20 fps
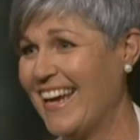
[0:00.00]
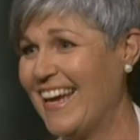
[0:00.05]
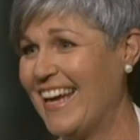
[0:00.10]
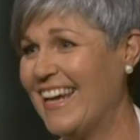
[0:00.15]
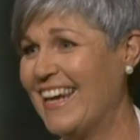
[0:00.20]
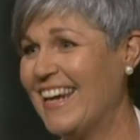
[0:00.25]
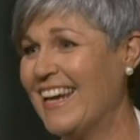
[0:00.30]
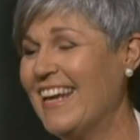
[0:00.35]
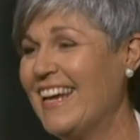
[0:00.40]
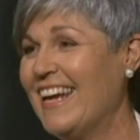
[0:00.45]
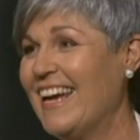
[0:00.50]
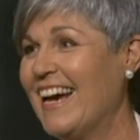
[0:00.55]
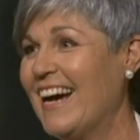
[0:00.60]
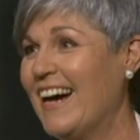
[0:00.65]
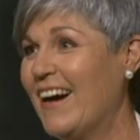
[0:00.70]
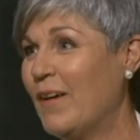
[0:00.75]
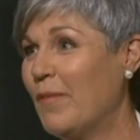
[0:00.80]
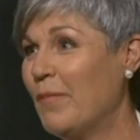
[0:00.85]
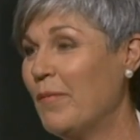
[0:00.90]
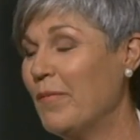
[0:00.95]
And
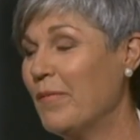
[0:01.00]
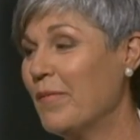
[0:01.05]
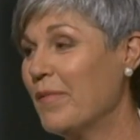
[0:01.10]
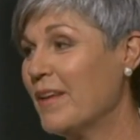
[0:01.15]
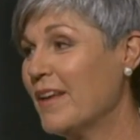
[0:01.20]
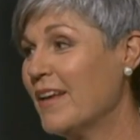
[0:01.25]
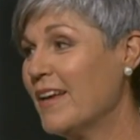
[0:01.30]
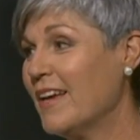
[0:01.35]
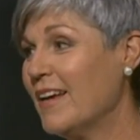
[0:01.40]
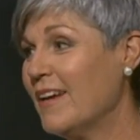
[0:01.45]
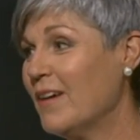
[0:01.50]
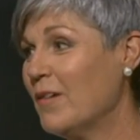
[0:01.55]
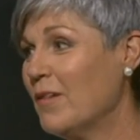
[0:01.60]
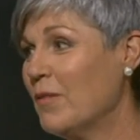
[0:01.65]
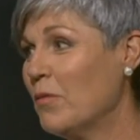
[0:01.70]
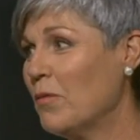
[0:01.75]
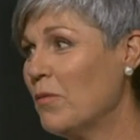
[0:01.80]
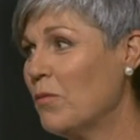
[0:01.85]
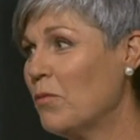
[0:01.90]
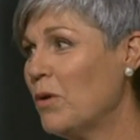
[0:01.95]
um,
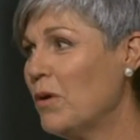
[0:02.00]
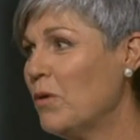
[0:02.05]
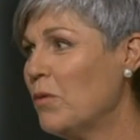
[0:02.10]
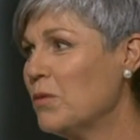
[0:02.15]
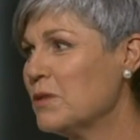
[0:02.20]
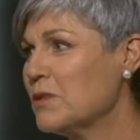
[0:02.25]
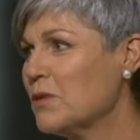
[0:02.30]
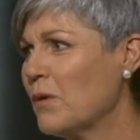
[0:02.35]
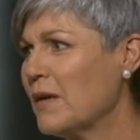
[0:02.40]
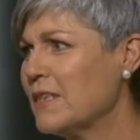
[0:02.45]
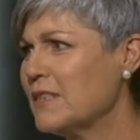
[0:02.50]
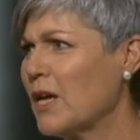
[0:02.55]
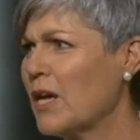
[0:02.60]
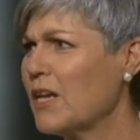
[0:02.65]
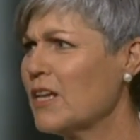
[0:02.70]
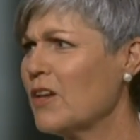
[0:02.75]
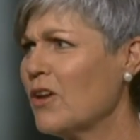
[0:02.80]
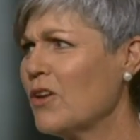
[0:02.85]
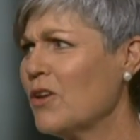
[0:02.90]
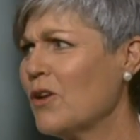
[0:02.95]
Will was always
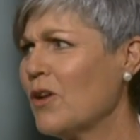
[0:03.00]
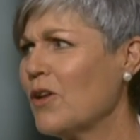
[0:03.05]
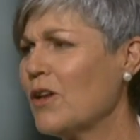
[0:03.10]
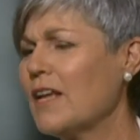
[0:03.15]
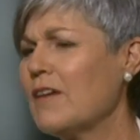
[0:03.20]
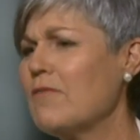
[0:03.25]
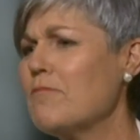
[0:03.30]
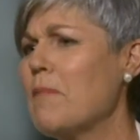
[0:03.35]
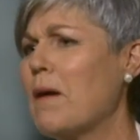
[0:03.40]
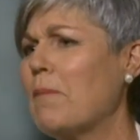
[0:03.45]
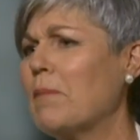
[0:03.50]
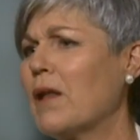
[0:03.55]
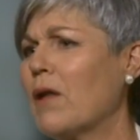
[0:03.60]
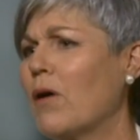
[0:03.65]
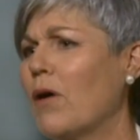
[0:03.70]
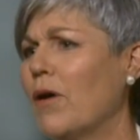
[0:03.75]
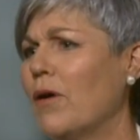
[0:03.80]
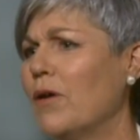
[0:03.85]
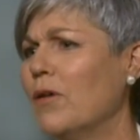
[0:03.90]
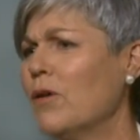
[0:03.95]
like, you know, leave mum
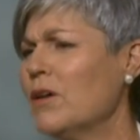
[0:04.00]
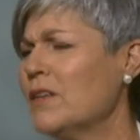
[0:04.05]
alone.